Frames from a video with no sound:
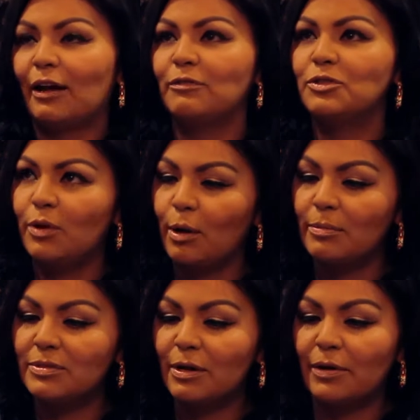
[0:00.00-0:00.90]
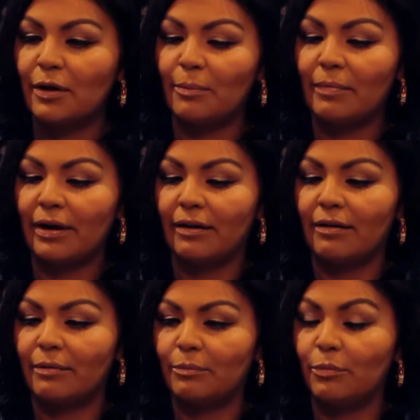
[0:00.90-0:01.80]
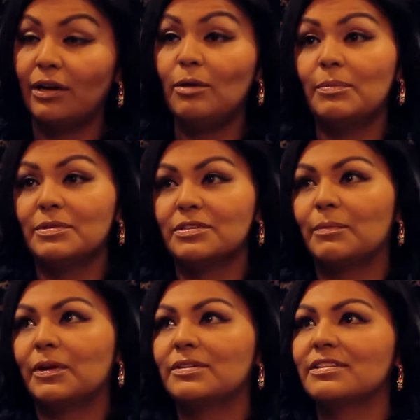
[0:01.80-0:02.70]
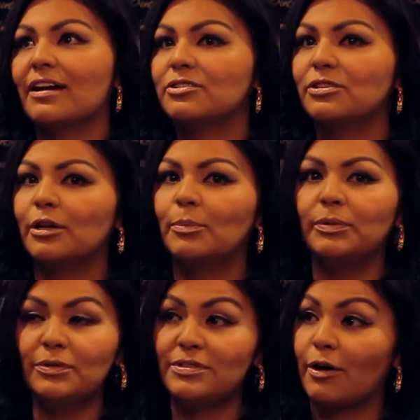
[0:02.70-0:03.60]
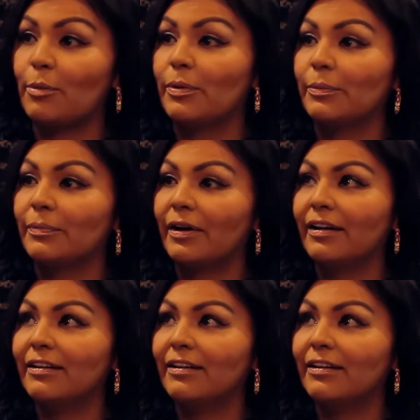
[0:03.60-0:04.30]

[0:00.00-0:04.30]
I have two albums coming out. My one album is coming out is actually a blues album.